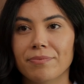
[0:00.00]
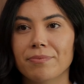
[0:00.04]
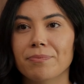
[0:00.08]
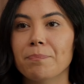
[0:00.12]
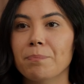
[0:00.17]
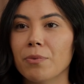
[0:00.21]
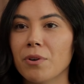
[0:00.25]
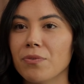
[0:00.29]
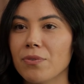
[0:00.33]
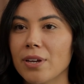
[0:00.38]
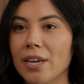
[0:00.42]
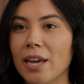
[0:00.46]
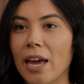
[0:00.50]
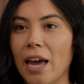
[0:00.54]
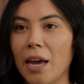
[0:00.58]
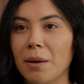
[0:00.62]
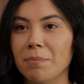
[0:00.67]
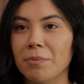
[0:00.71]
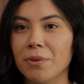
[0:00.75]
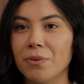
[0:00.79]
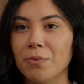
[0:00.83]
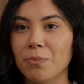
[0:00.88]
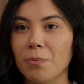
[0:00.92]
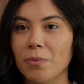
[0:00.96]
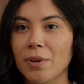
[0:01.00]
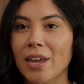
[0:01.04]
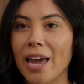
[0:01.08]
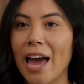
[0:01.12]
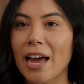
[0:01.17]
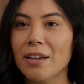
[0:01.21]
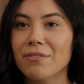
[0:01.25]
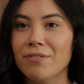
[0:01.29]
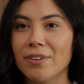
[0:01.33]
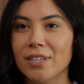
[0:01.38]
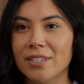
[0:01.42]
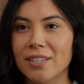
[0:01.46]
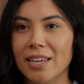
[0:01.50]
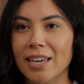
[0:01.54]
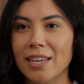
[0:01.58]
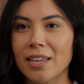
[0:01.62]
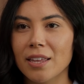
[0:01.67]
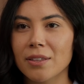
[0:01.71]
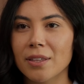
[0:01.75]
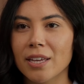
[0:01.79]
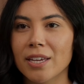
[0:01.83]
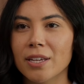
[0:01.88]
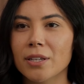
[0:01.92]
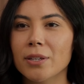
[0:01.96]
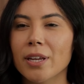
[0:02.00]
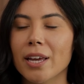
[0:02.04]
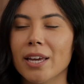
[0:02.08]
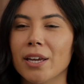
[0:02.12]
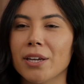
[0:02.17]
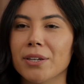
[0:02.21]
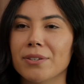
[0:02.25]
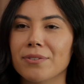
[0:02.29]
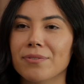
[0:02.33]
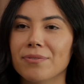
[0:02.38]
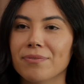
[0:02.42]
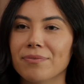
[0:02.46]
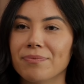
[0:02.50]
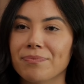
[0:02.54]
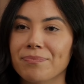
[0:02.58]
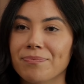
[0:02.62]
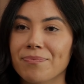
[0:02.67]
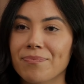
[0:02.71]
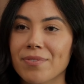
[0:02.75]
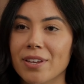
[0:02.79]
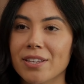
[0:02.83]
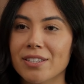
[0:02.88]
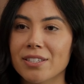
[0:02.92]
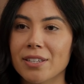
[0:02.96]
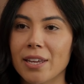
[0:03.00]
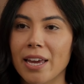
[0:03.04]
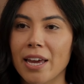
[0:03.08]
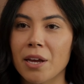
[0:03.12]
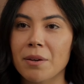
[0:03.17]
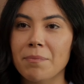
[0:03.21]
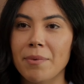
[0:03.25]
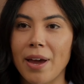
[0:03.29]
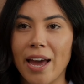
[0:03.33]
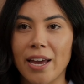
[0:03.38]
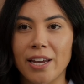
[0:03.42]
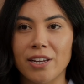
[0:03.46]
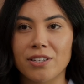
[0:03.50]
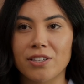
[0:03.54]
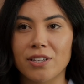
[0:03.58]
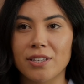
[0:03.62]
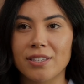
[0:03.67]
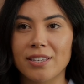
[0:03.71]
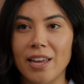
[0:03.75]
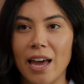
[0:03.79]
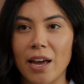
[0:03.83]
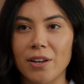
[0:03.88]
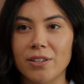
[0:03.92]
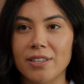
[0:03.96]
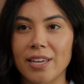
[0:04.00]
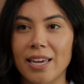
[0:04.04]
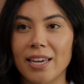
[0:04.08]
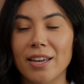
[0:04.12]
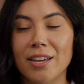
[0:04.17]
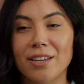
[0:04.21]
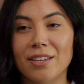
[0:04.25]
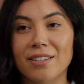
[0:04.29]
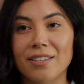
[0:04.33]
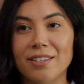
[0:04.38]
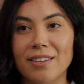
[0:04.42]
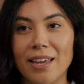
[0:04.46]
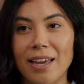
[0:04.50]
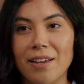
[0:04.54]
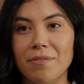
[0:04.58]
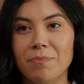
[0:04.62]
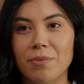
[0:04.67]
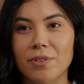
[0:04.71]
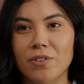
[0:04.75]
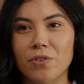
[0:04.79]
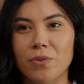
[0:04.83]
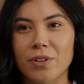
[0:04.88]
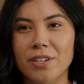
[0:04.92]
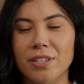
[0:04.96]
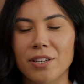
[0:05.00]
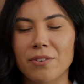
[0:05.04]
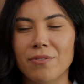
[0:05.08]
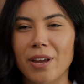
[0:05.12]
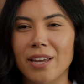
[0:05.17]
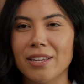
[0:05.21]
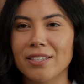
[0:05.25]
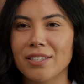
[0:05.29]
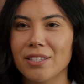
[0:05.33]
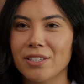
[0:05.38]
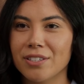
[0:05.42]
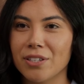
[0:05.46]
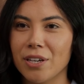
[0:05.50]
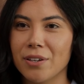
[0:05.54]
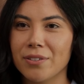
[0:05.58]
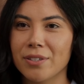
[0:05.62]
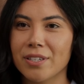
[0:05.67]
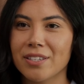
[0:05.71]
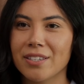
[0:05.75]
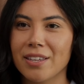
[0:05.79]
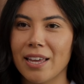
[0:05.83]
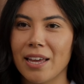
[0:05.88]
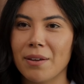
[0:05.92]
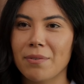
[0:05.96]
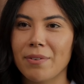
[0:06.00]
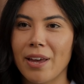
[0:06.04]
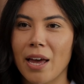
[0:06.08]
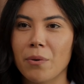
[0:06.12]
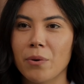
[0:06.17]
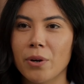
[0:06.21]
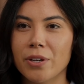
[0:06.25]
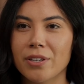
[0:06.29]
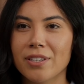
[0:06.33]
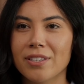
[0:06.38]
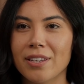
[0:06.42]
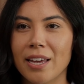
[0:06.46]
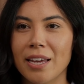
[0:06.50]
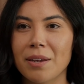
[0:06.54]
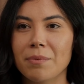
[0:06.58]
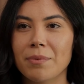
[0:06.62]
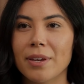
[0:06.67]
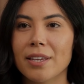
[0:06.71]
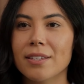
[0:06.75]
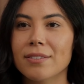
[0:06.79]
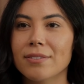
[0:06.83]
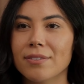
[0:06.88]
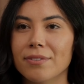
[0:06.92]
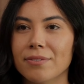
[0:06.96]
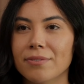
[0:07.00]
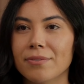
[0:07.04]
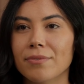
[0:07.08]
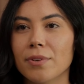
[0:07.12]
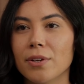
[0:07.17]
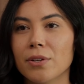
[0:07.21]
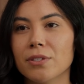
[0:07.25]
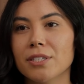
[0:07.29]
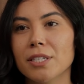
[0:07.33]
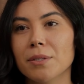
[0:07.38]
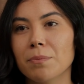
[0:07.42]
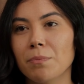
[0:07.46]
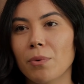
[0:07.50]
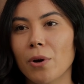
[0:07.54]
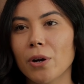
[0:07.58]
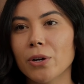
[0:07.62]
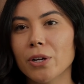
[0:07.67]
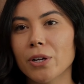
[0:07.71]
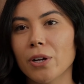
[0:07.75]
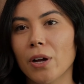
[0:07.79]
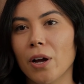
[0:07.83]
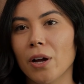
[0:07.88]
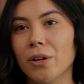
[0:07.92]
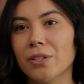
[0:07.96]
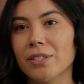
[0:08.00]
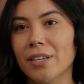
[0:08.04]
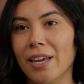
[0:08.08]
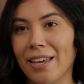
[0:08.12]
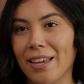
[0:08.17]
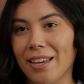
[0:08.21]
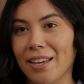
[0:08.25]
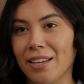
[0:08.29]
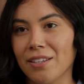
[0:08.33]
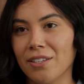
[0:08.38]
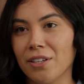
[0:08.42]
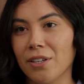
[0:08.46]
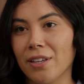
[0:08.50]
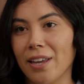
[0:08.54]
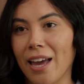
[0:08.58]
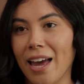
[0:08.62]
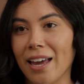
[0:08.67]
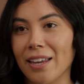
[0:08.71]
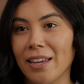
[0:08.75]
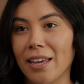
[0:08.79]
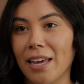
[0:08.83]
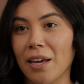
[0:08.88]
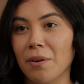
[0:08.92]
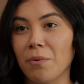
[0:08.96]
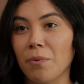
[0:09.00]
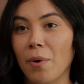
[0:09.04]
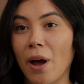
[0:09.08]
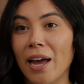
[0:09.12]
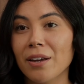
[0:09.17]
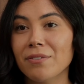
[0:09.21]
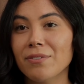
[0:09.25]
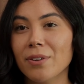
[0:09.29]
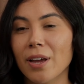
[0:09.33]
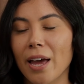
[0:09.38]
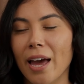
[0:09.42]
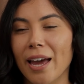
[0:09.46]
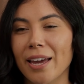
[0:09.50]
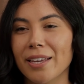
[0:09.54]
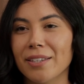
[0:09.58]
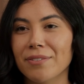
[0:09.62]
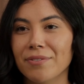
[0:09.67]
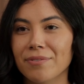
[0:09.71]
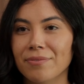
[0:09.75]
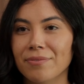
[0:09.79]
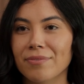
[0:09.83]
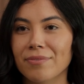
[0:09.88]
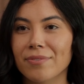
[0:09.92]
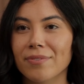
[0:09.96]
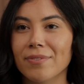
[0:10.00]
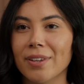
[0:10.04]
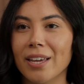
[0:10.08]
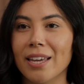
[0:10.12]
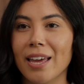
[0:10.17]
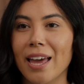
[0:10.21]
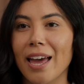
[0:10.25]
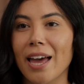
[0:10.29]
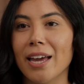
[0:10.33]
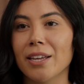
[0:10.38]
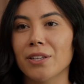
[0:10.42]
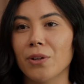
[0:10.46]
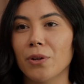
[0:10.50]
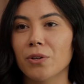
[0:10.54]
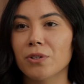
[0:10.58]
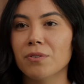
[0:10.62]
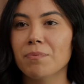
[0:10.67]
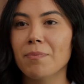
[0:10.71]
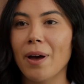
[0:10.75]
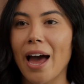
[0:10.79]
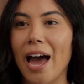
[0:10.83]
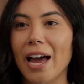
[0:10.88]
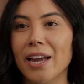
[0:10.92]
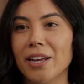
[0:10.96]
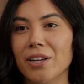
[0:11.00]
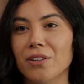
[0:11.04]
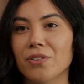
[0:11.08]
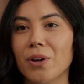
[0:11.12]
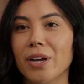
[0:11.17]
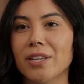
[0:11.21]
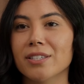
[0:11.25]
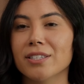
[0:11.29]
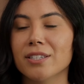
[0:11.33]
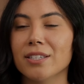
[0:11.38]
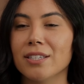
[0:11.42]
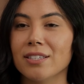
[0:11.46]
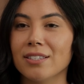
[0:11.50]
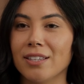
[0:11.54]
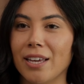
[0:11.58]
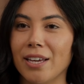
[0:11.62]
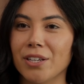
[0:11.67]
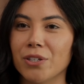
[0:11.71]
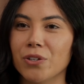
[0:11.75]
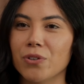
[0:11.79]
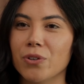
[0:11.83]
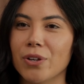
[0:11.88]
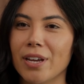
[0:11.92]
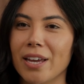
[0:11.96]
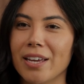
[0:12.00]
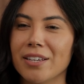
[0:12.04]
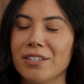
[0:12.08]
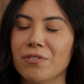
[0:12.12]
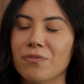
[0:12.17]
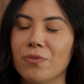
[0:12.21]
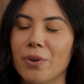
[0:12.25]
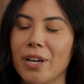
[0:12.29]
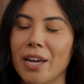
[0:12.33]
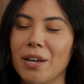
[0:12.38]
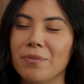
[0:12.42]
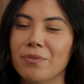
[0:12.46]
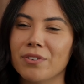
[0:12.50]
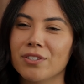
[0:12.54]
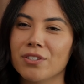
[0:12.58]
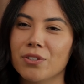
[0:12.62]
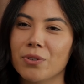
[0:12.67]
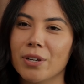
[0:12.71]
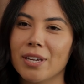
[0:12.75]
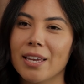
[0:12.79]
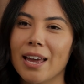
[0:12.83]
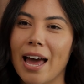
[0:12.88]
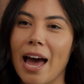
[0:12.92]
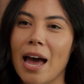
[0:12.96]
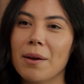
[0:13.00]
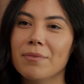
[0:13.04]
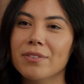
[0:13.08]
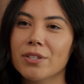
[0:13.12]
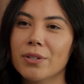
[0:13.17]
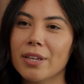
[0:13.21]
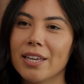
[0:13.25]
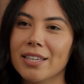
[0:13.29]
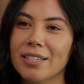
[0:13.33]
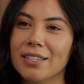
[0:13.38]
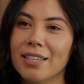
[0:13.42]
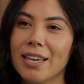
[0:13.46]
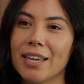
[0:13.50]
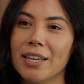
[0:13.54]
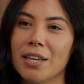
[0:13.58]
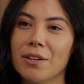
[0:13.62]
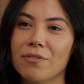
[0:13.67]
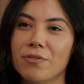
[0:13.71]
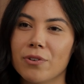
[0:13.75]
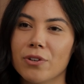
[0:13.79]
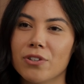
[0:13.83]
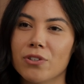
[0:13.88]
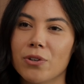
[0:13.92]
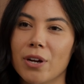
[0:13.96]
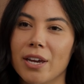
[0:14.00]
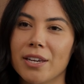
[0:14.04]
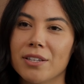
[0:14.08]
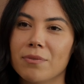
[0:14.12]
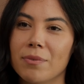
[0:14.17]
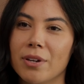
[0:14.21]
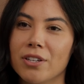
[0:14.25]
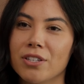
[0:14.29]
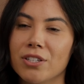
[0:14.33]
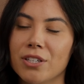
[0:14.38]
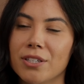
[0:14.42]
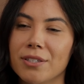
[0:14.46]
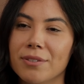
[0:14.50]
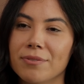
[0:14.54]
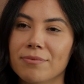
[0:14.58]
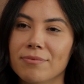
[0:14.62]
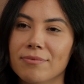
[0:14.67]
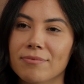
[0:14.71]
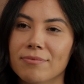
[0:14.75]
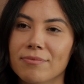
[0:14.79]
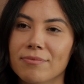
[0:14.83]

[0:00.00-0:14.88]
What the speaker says: Moving up, we have the data link layer. This layer manages how data is sent between devices on the same network segment, using protocols like Ethernet and Wi-Fi. It handles MAC addresses and creates frames to encapsulate data for transmission.